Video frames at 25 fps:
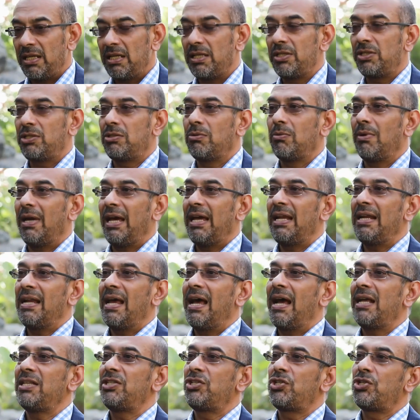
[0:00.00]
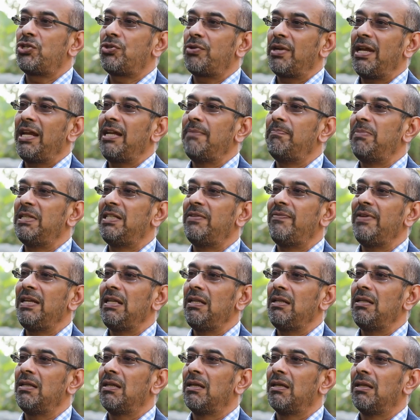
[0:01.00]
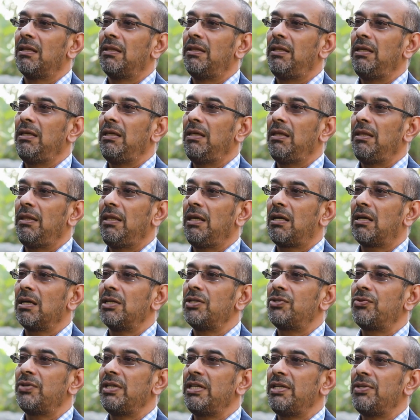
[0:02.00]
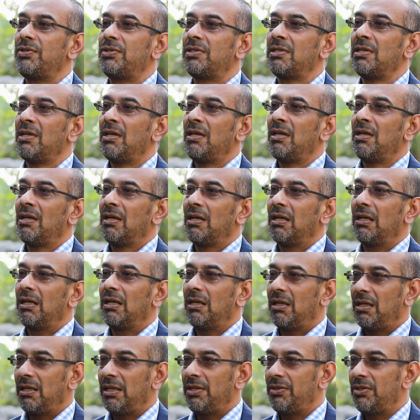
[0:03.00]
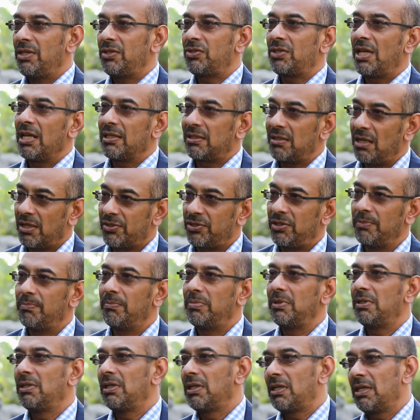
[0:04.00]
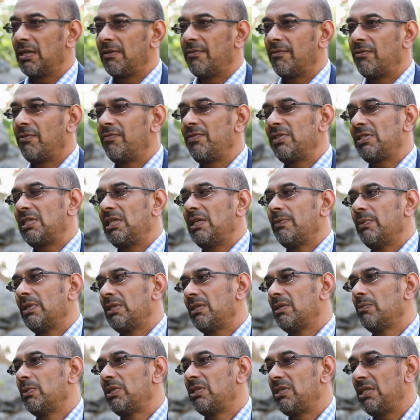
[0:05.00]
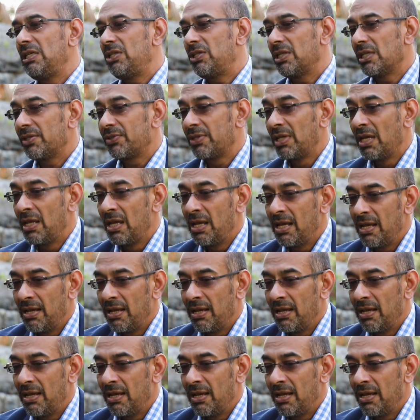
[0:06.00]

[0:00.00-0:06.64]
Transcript: is to enhance trade between the countries, in this case Luxembourg and obviously with Seychelles.